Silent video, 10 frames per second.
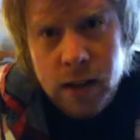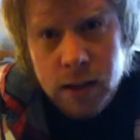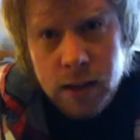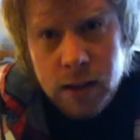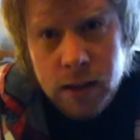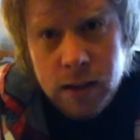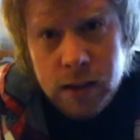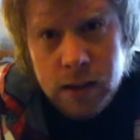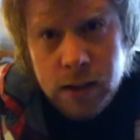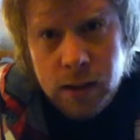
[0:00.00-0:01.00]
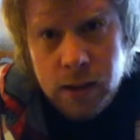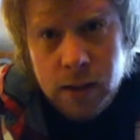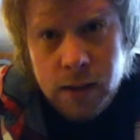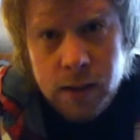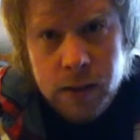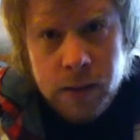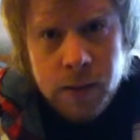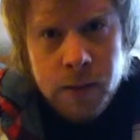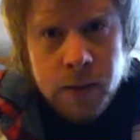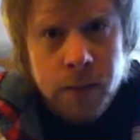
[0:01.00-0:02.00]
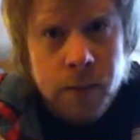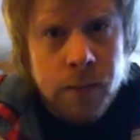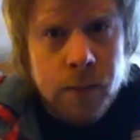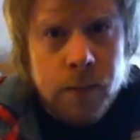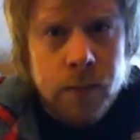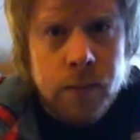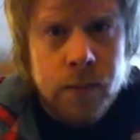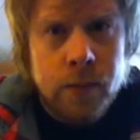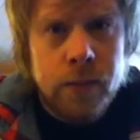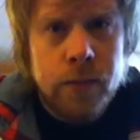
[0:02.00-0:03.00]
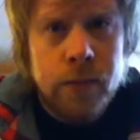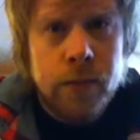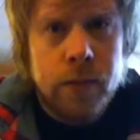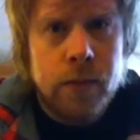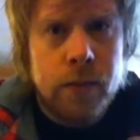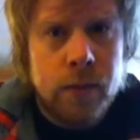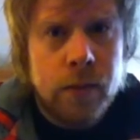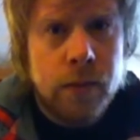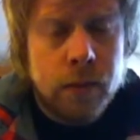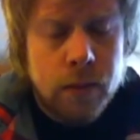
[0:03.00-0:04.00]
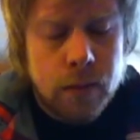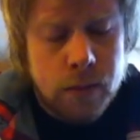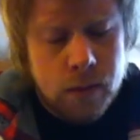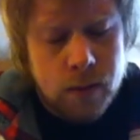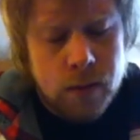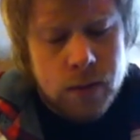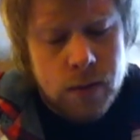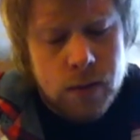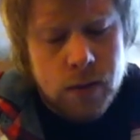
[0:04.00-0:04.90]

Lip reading: No one is speaking in this clip.